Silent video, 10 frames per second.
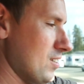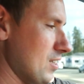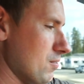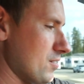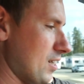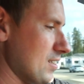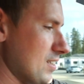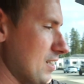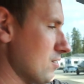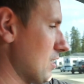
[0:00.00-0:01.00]
Never thought the
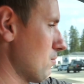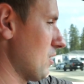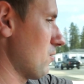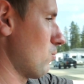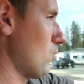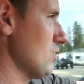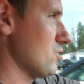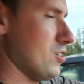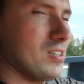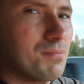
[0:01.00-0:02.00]
day would come that I would want a
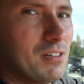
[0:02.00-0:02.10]
truck.